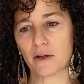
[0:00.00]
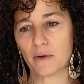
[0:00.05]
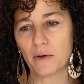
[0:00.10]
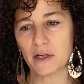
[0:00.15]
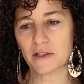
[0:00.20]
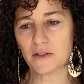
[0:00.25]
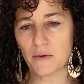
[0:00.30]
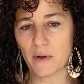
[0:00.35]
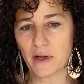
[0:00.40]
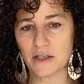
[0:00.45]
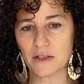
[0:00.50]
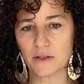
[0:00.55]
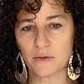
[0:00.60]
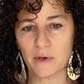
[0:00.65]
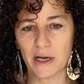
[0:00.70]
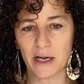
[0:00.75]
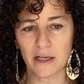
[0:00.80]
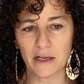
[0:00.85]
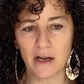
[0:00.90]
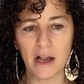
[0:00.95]
And so I just
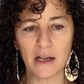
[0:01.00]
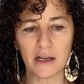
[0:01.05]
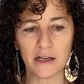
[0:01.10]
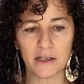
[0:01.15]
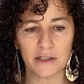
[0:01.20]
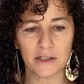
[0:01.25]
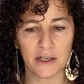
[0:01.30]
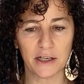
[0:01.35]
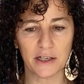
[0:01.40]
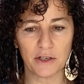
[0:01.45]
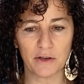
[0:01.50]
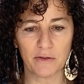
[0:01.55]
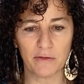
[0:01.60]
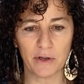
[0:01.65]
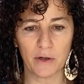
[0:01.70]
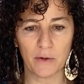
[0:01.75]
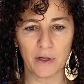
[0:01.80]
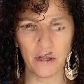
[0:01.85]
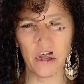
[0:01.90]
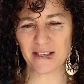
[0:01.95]
want to acknowledge each of
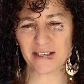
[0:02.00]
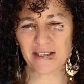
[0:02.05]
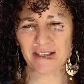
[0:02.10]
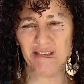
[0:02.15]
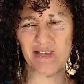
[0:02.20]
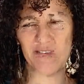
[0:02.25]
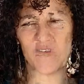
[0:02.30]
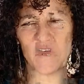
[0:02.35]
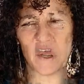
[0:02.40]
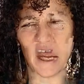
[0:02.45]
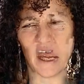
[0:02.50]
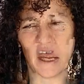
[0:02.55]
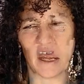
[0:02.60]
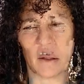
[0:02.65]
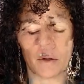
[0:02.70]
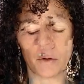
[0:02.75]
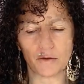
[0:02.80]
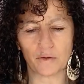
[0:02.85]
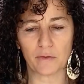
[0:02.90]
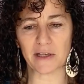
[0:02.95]
you and those of you taking
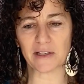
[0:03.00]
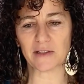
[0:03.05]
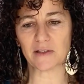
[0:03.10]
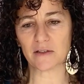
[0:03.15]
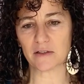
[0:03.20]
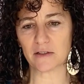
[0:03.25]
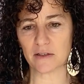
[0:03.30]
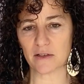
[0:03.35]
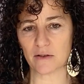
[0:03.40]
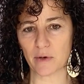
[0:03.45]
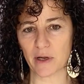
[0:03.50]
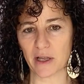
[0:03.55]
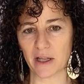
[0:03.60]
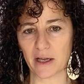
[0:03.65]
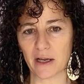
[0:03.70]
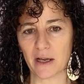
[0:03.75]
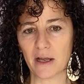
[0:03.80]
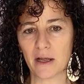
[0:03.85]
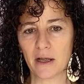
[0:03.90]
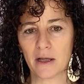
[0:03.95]
those risks to
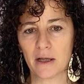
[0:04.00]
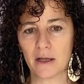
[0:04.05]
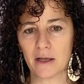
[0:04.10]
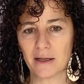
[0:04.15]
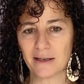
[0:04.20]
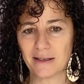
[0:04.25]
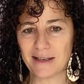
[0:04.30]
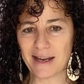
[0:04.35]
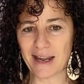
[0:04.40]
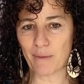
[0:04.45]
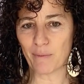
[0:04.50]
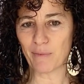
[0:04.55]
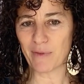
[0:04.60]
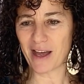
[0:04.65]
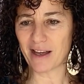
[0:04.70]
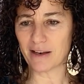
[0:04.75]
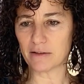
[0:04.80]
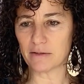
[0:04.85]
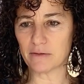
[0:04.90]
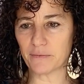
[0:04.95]
really name
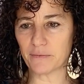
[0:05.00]
that.